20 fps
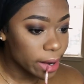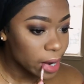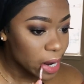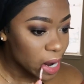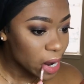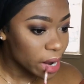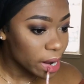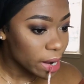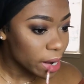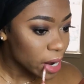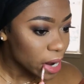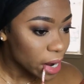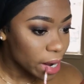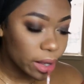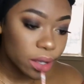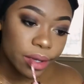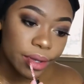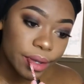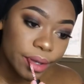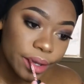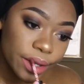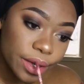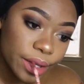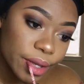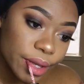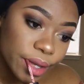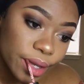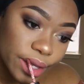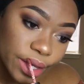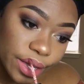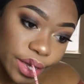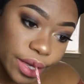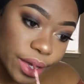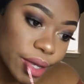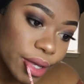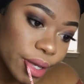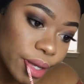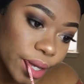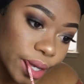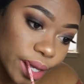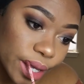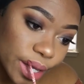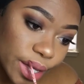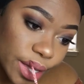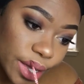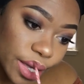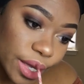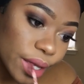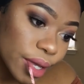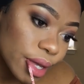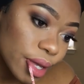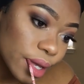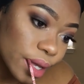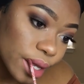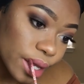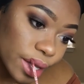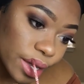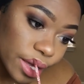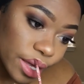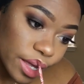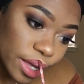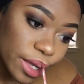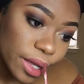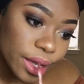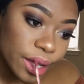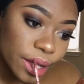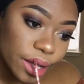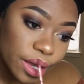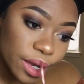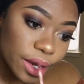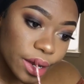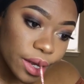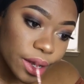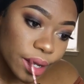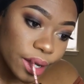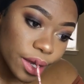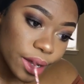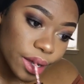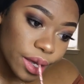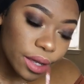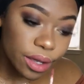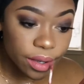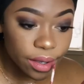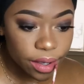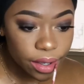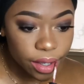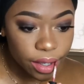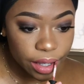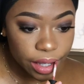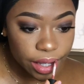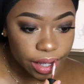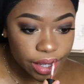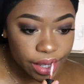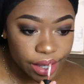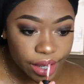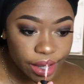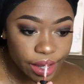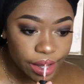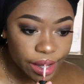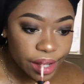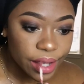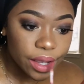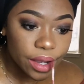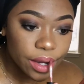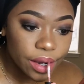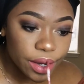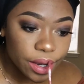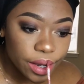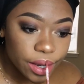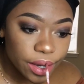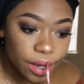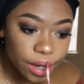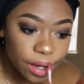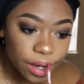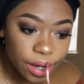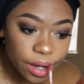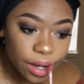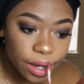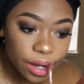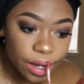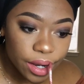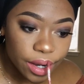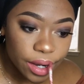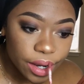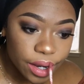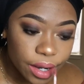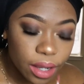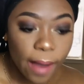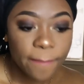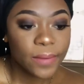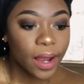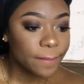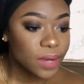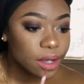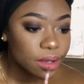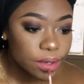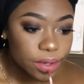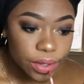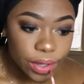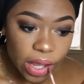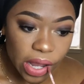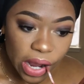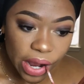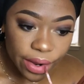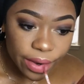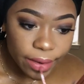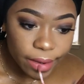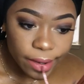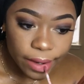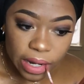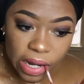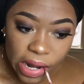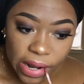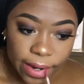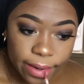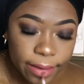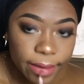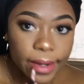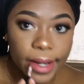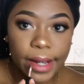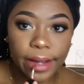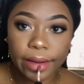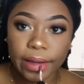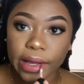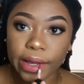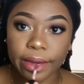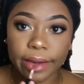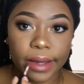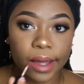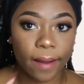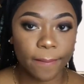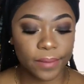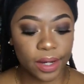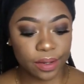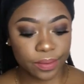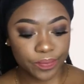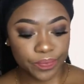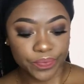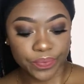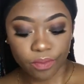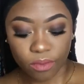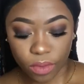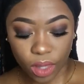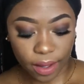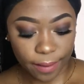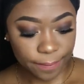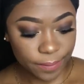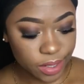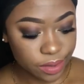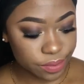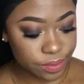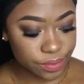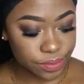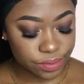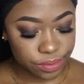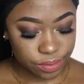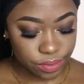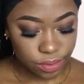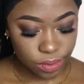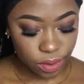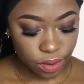When you're a college student, you just want to be looking good on a budget. Like, you don't want nobody to know that you're on a budget, but baby, you are on a budget. That's me right now.